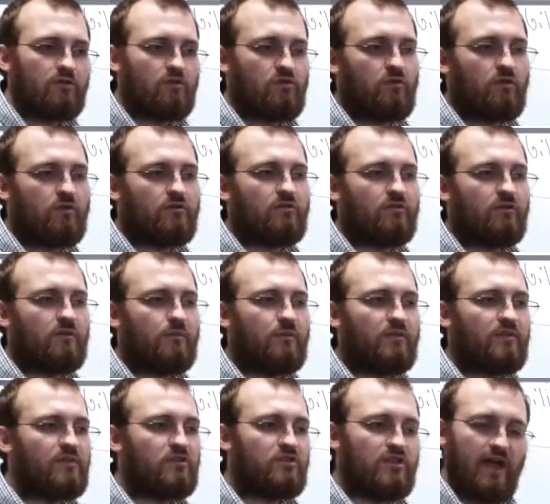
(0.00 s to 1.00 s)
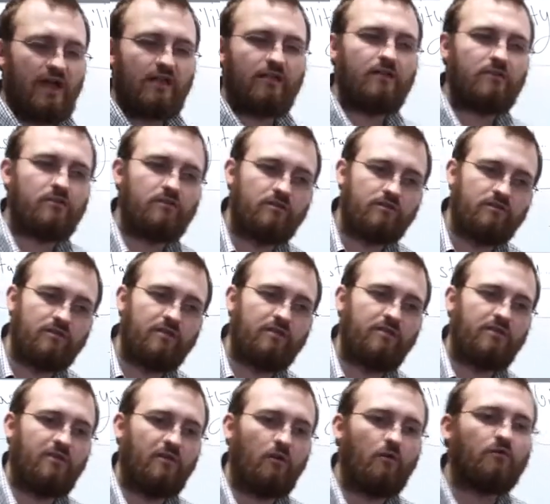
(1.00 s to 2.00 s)
in the short term, but the challenge is
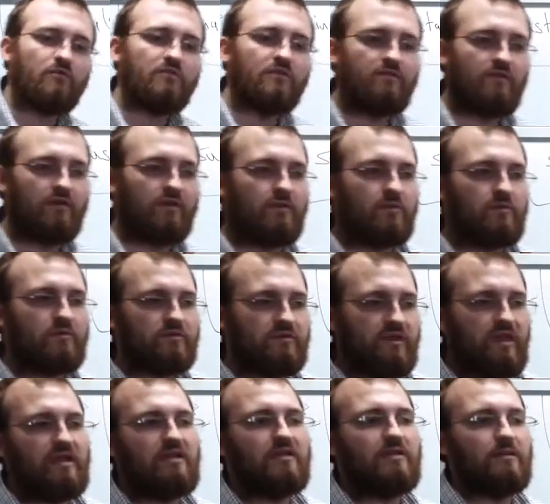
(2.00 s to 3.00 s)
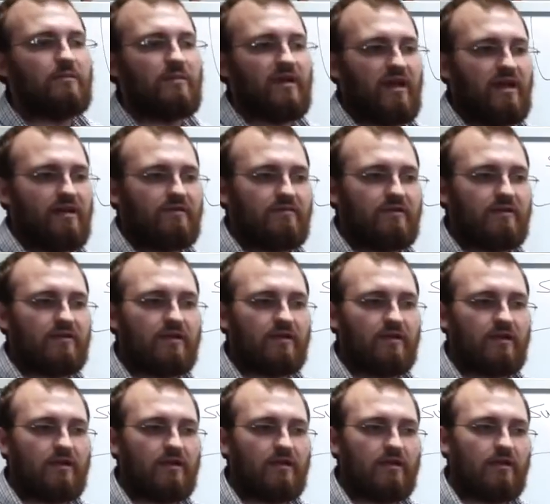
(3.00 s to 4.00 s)
that those developers end up having
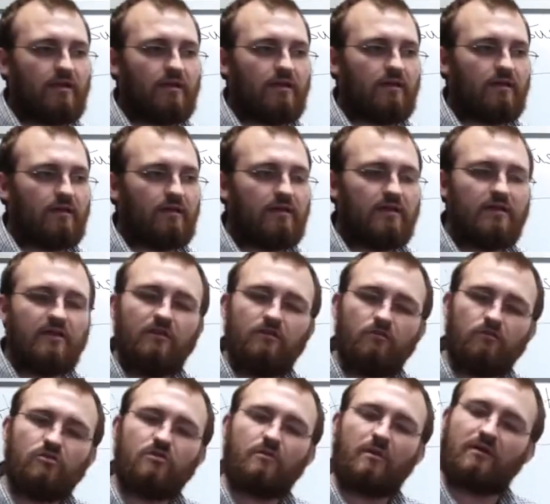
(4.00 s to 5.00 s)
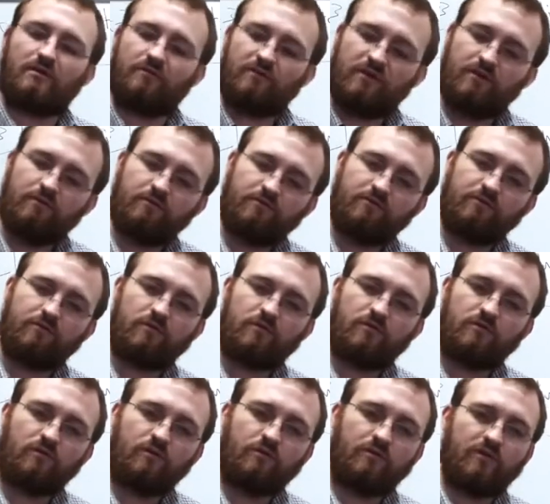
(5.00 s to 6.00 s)
a huge amount of
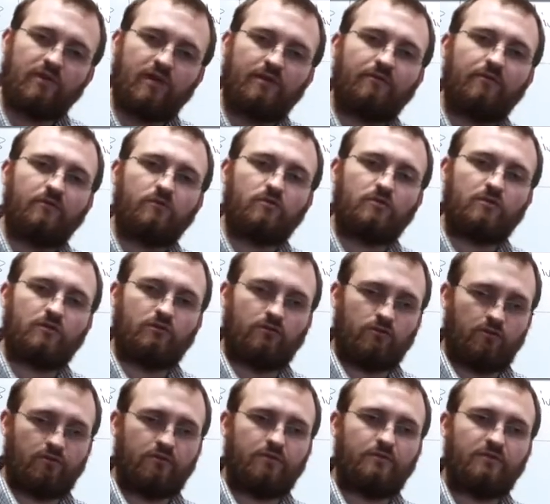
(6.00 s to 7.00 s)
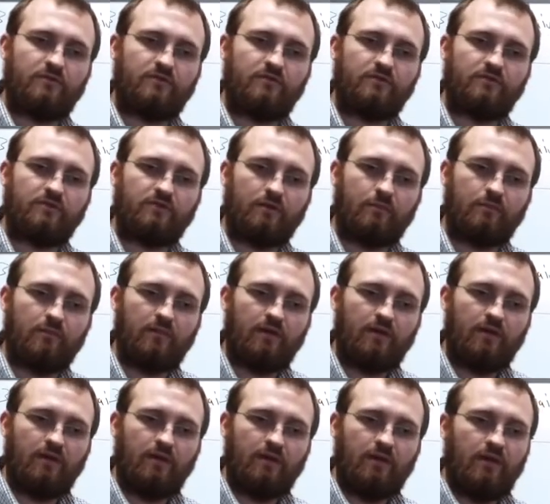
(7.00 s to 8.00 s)
influence over the evolution and growth of the system.
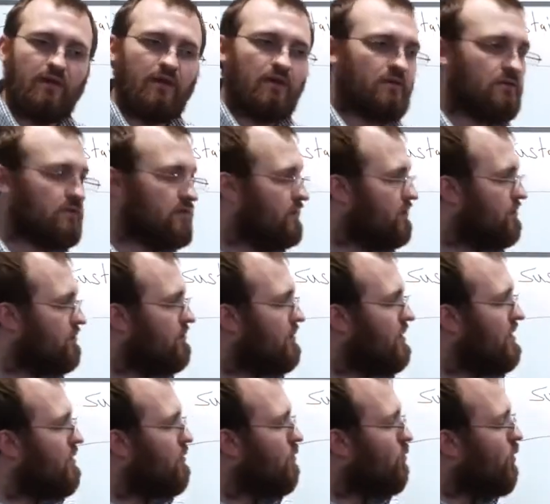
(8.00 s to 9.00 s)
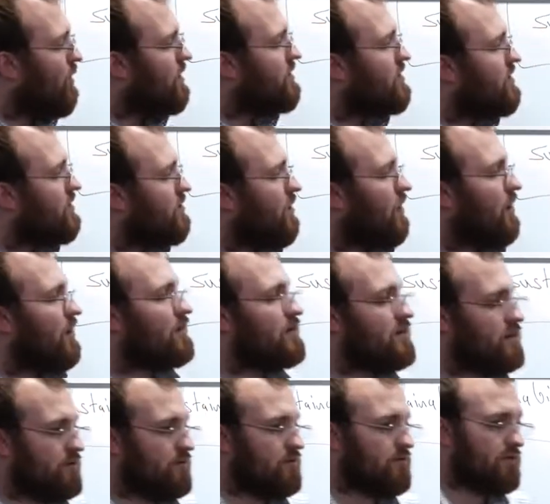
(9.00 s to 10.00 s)
So one can
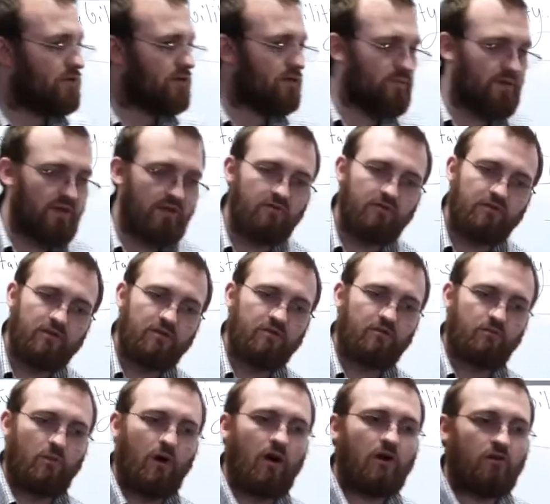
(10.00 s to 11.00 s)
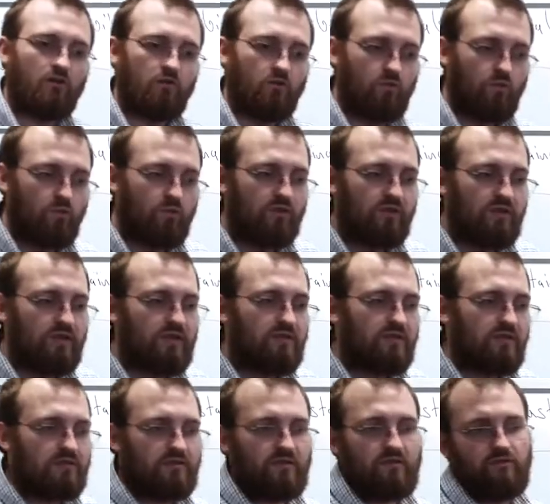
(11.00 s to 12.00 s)
argue that a patronage model will lead
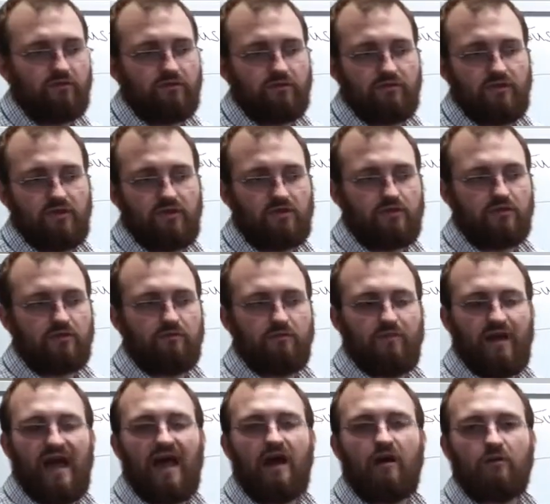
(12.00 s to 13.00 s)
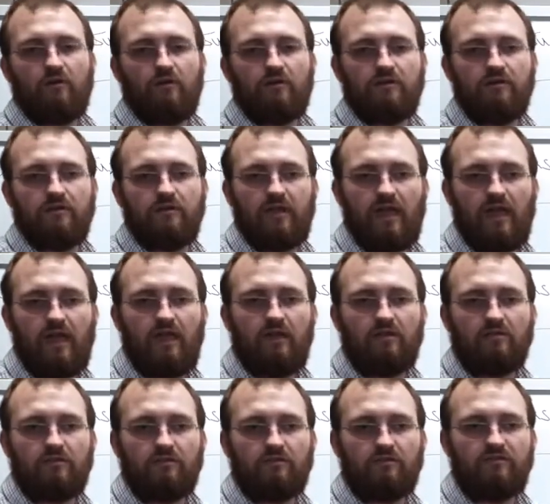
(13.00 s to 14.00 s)
to centralization of power into the
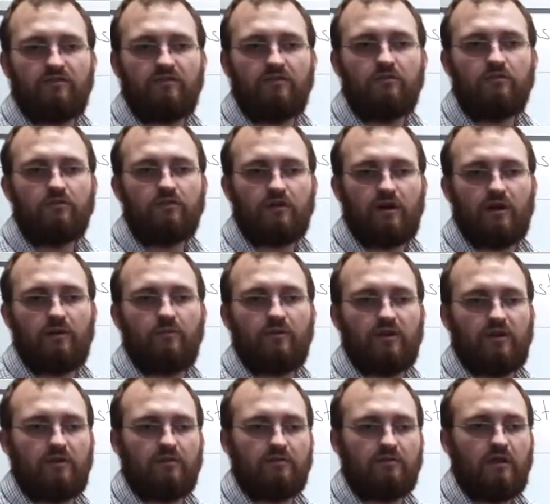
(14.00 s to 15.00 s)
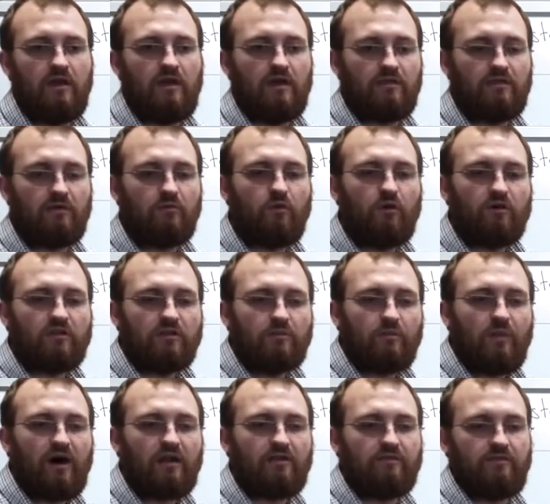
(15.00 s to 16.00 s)
hands of a few companies that want to
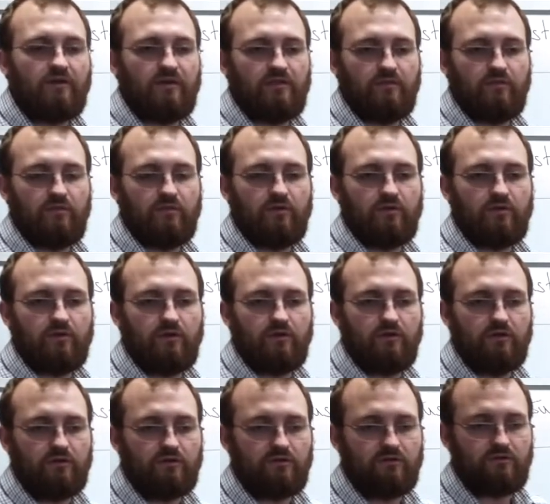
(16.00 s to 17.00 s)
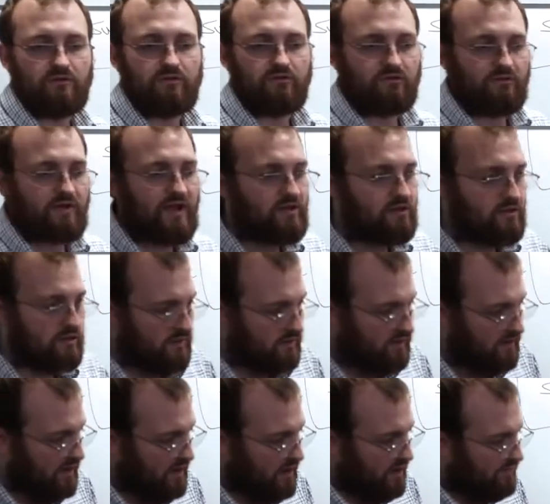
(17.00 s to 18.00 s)
modify the protocol in a certain direction.
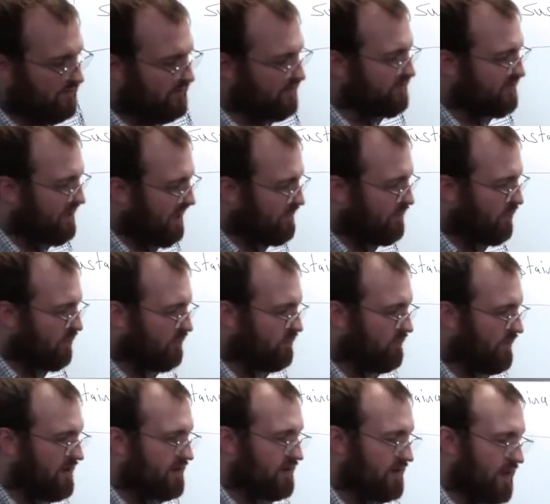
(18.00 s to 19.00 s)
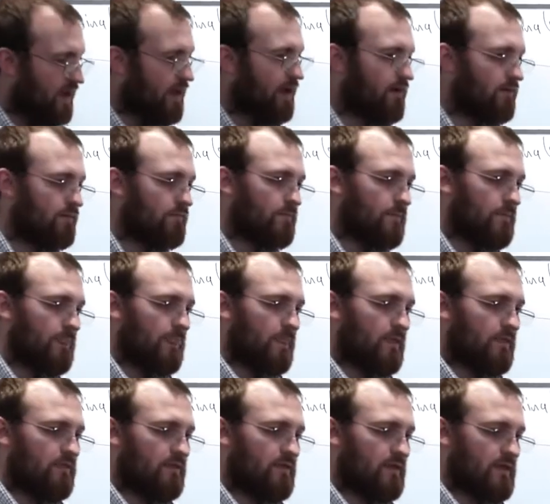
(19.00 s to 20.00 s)
For example, right now,
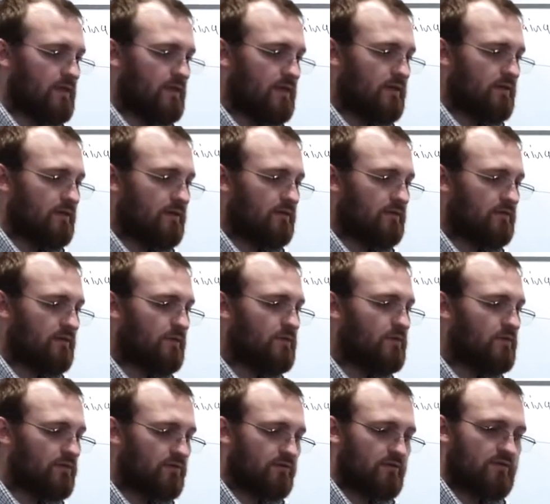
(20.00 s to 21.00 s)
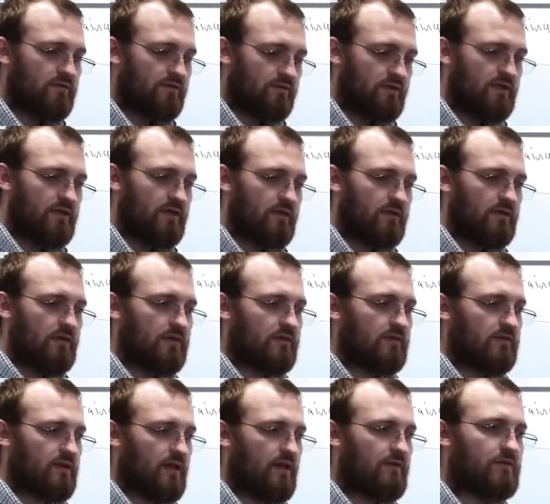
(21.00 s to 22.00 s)
the W3C
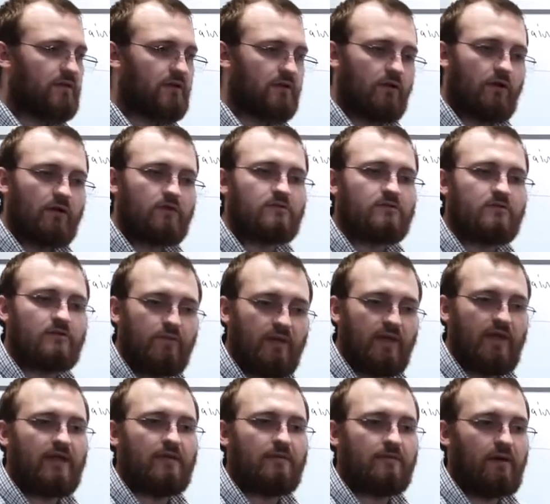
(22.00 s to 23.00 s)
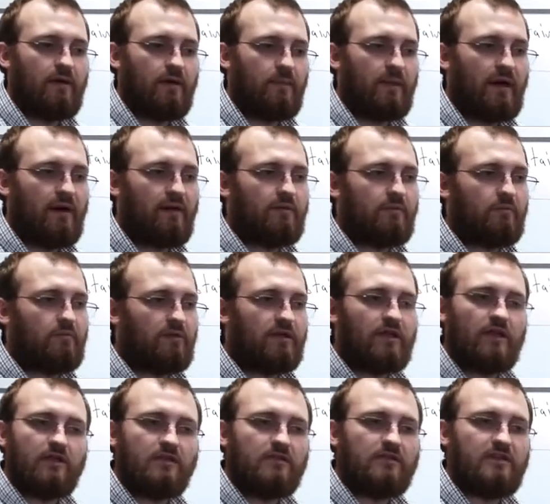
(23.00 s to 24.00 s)
is having a large debate about
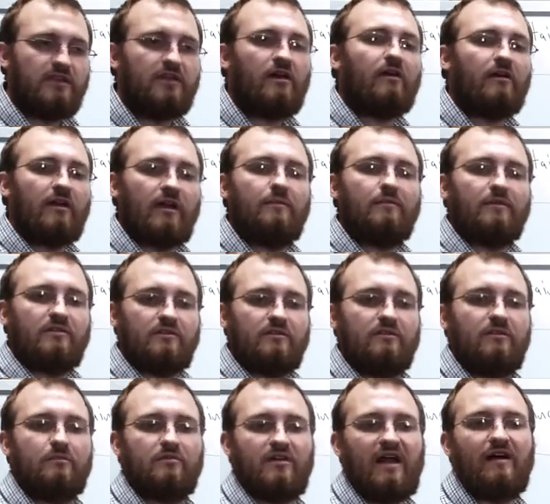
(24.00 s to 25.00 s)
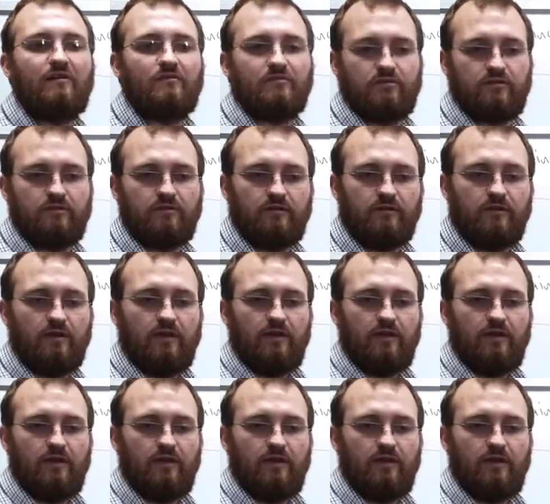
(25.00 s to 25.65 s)
bringing DRM into the browser.